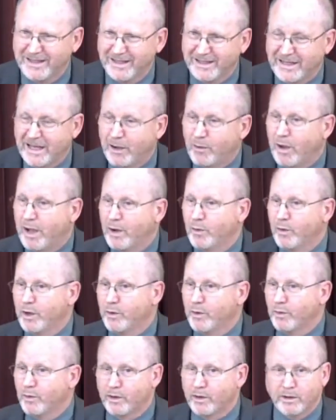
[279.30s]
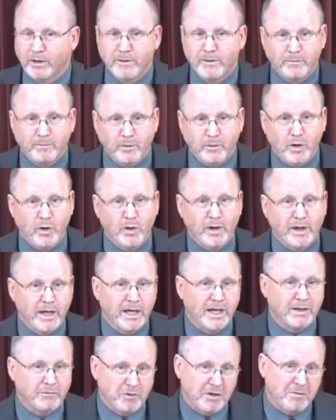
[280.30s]
Now, while we were growing
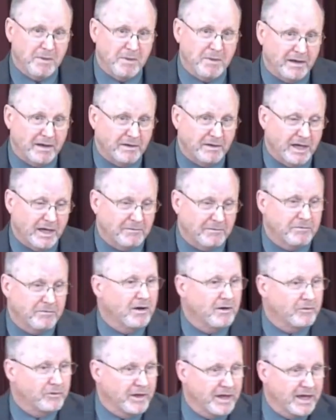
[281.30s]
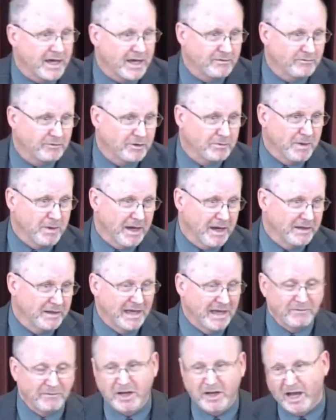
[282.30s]
up, we might not have thought that. We might
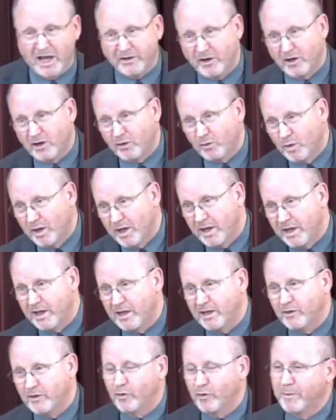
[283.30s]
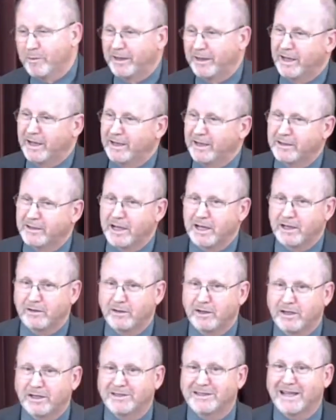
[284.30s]
not have gotten our way or may not have
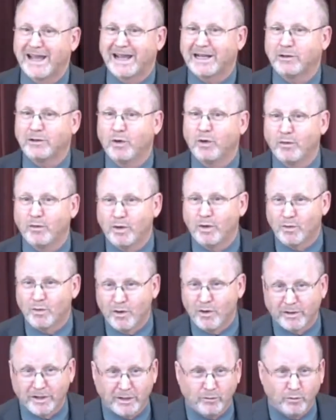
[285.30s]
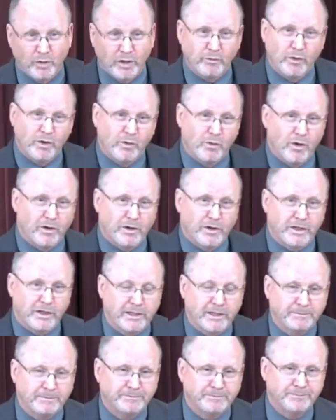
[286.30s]
gotten exactly what we wanted when we wanted
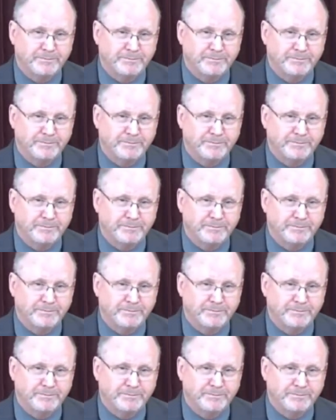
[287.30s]
it.